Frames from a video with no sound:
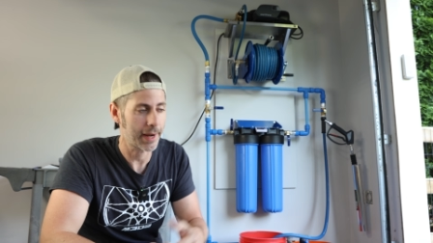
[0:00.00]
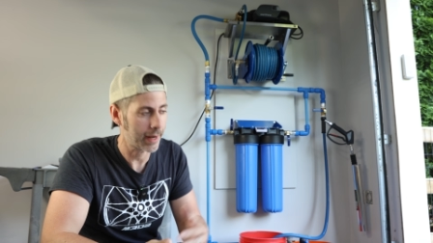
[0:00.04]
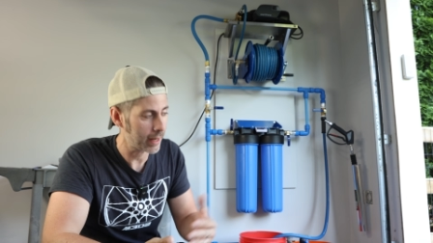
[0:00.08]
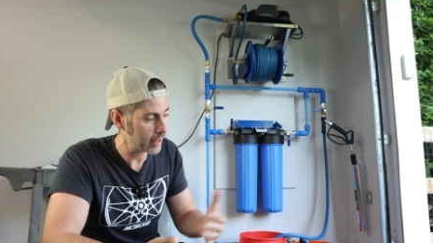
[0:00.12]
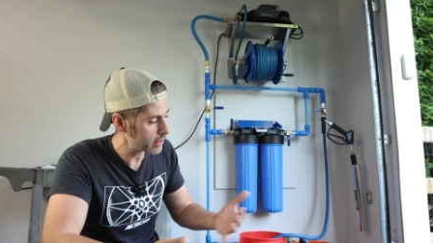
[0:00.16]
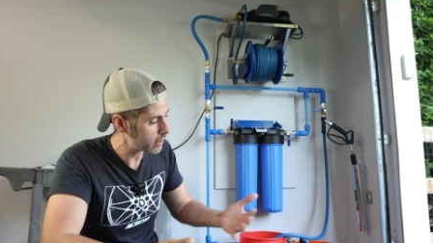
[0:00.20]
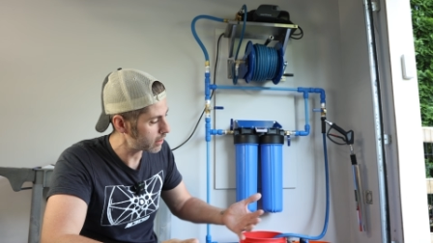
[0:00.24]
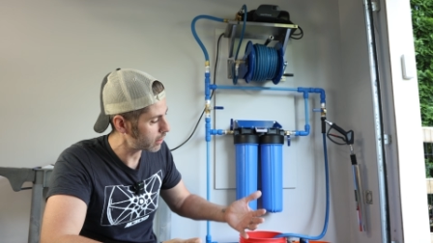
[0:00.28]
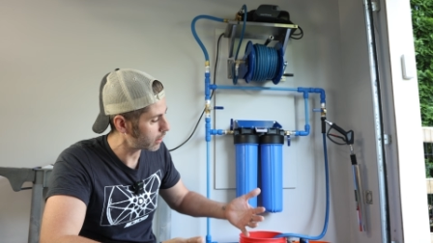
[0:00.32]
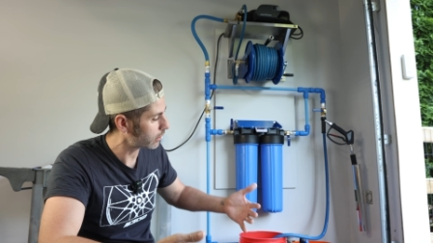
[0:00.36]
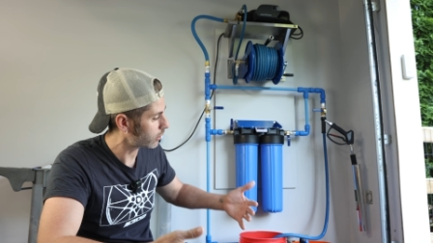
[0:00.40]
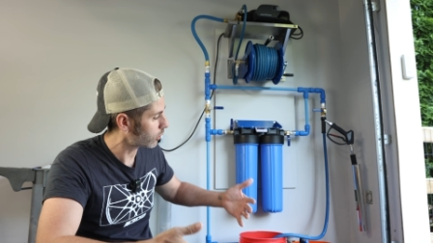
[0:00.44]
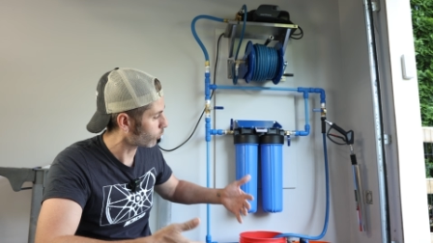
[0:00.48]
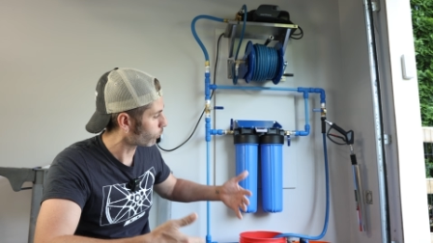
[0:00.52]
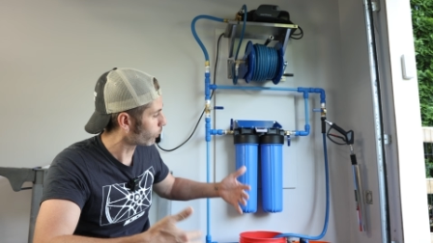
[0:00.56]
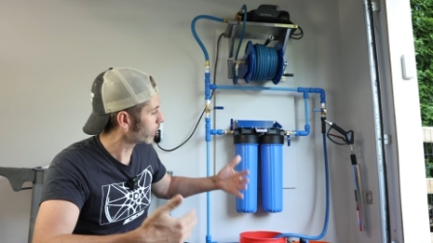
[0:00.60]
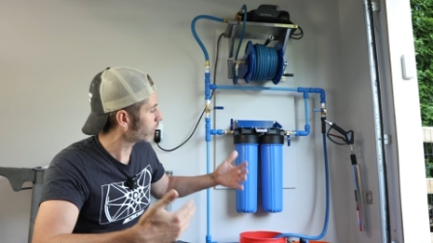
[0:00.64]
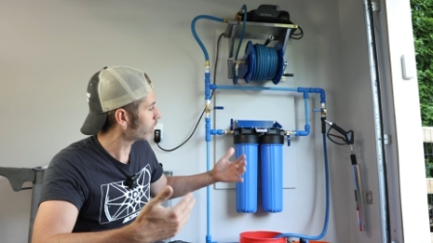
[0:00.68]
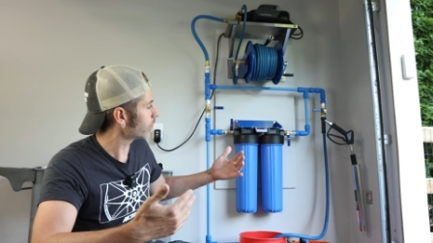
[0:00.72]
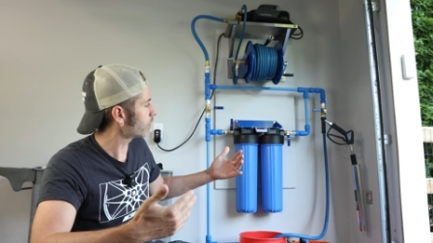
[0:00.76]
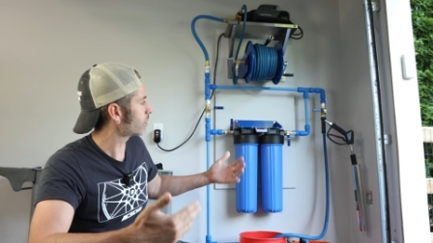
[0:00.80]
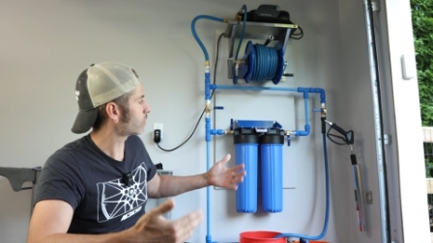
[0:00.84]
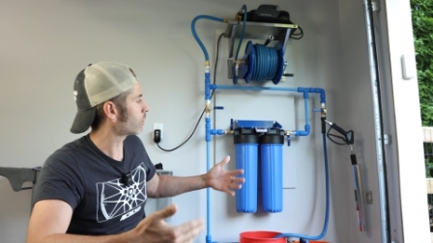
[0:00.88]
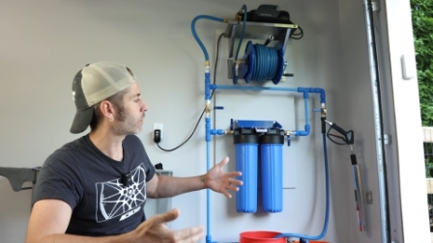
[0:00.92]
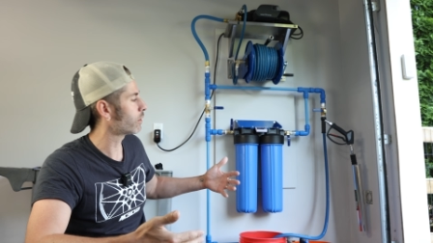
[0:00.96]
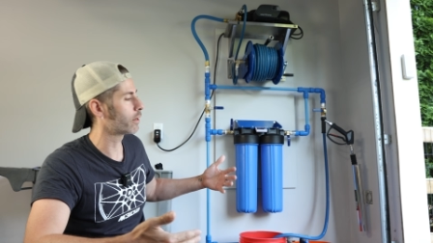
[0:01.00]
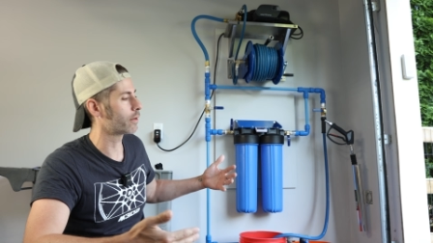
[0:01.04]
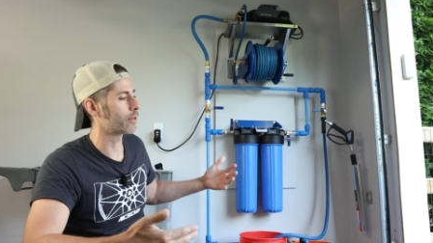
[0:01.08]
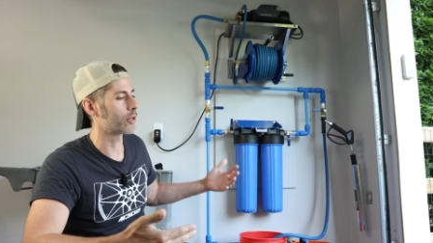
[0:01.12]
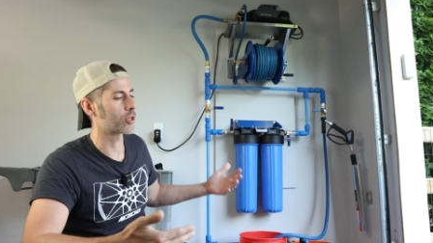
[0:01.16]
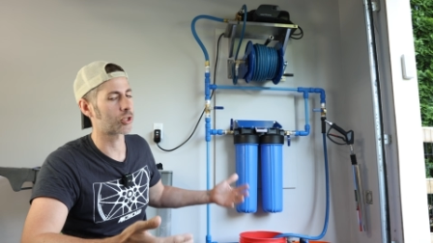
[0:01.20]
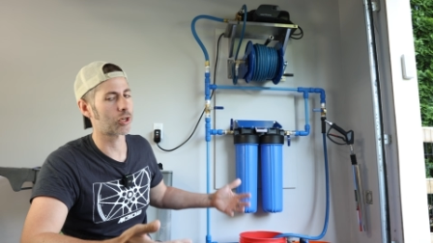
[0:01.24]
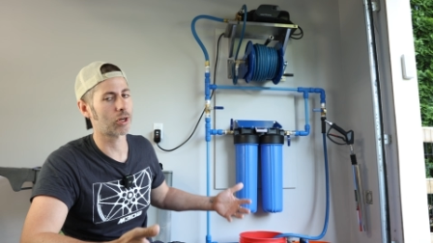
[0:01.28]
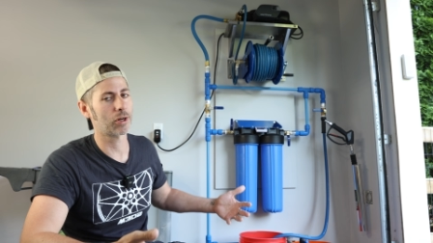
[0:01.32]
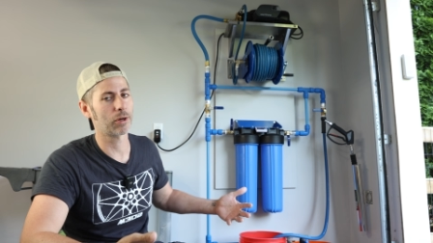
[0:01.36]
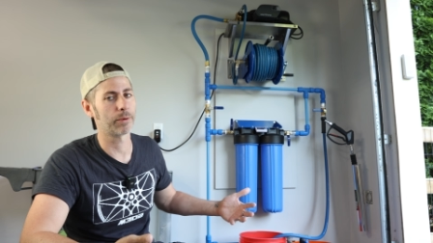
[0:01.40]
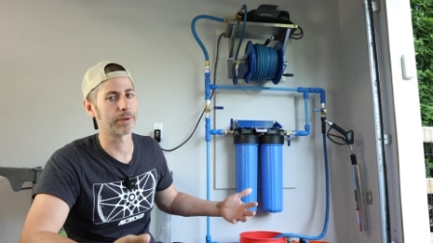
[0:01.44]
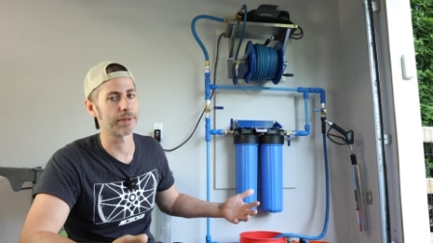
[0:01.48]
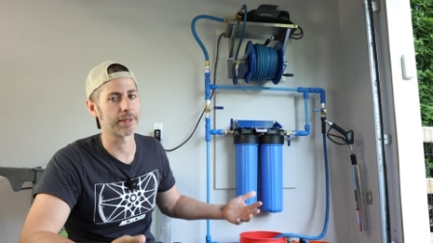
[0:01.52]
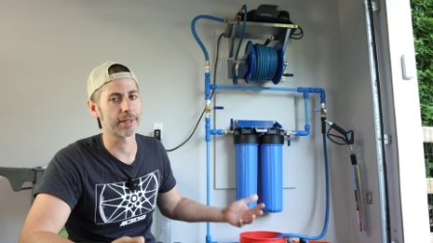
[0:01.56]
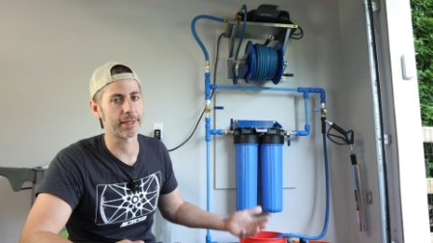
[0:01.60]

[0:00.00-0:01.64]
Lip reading: I guess like the real star of the show in